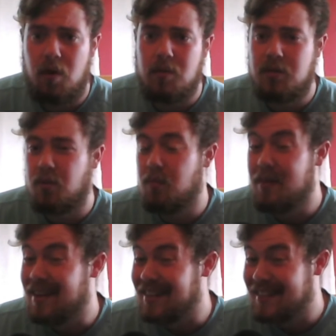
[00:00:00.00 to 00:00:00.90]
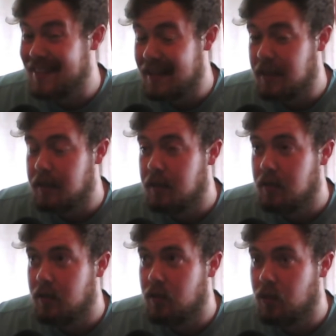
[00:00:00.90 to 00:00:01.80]
Robert Stone being sick
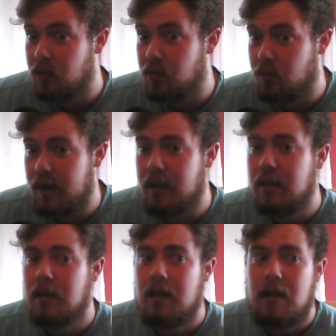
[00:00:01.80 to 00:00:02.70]
on the ring,